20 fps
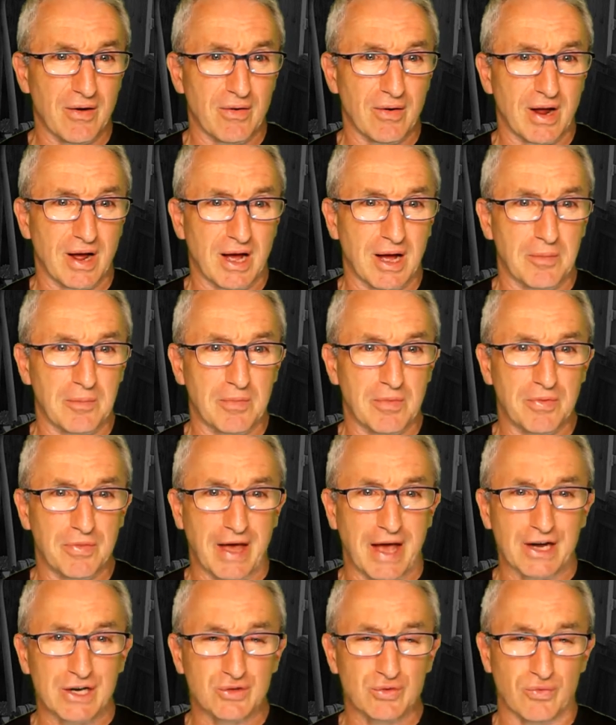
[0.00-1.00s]
The
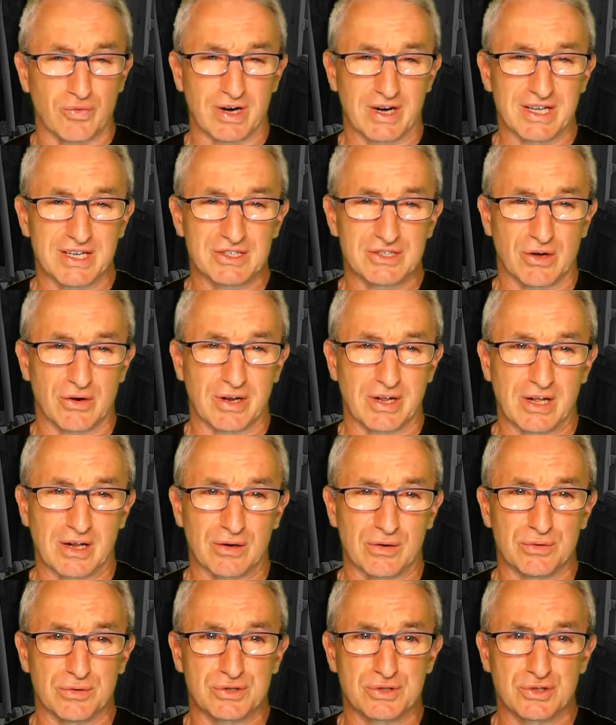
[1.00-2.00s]
actual release only
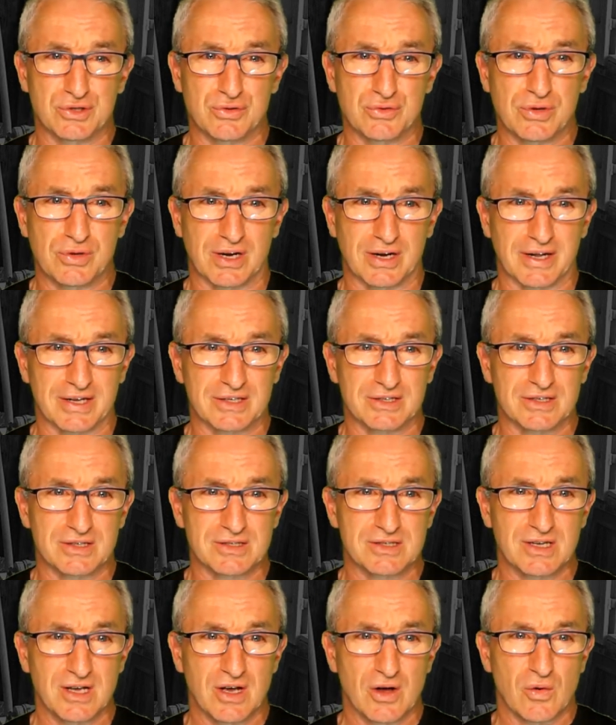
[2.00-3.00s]
includes 2
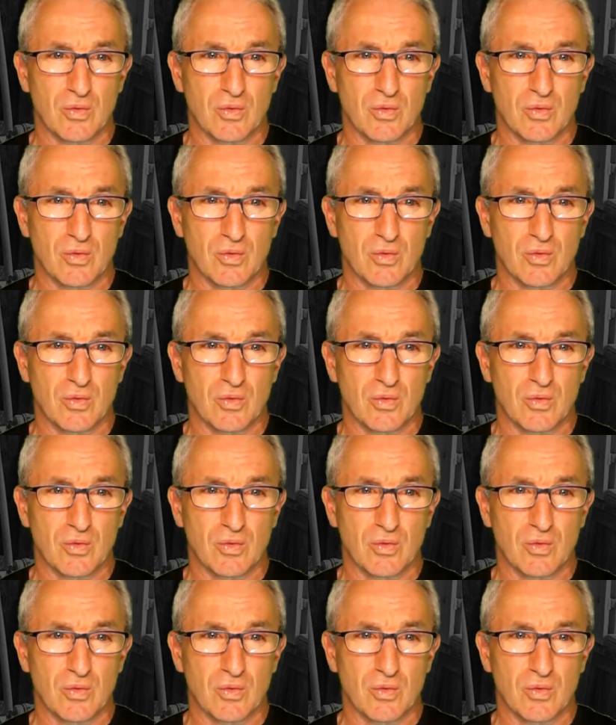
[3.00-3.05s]
collectors,